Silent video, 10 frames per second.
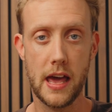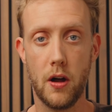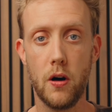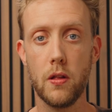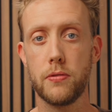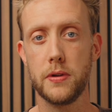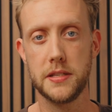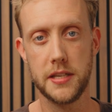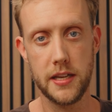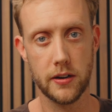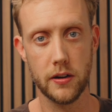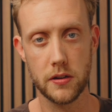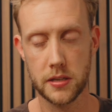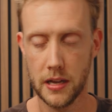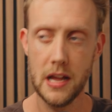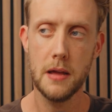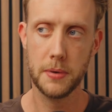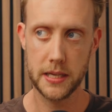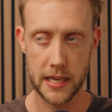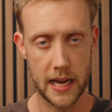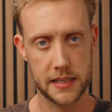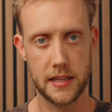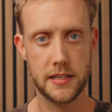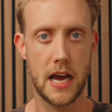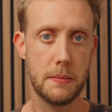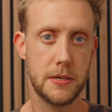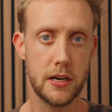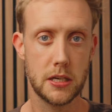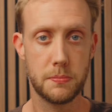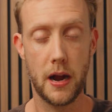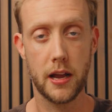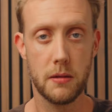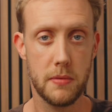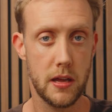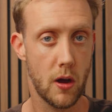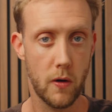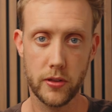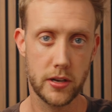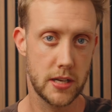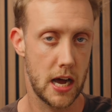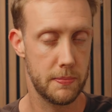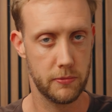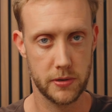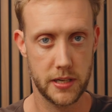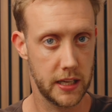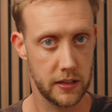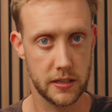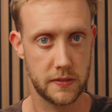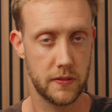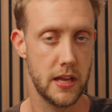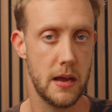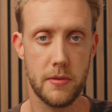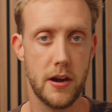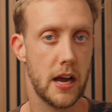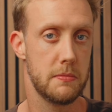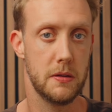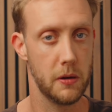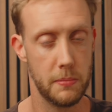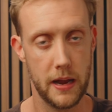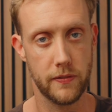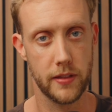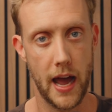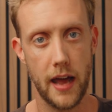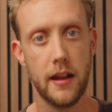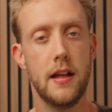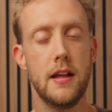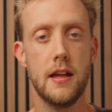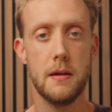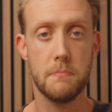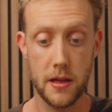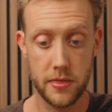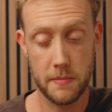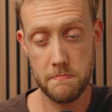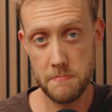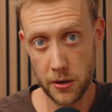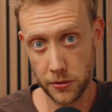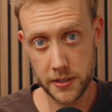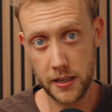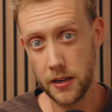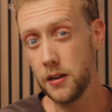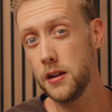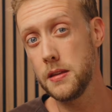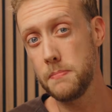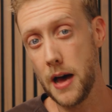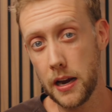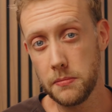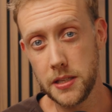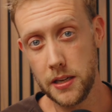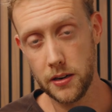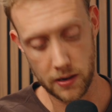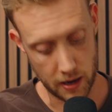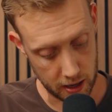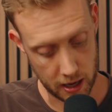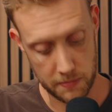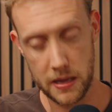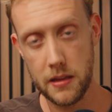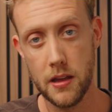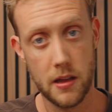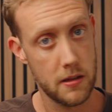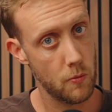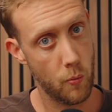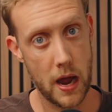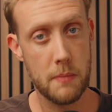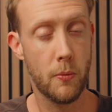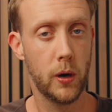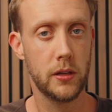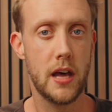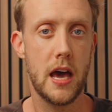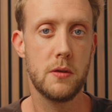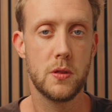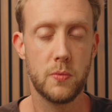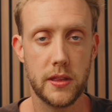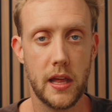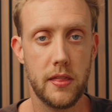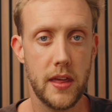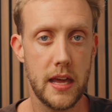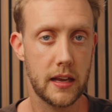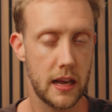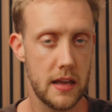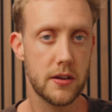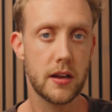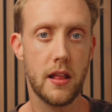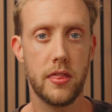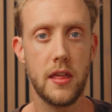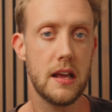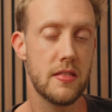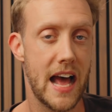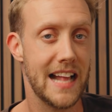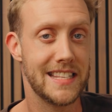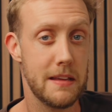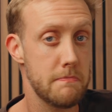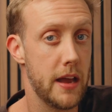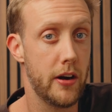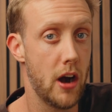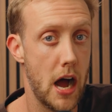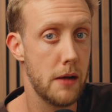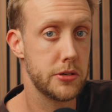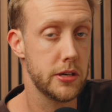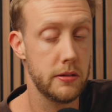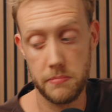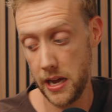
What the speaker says: at all 3 tiers. But yes, the top tier is probably going to be over the top and ridiculous for them. They're not going to be able to pay for that. But the middle tier and the bottom tier are going to be way more in line with what they think, and they're going to think that's a better option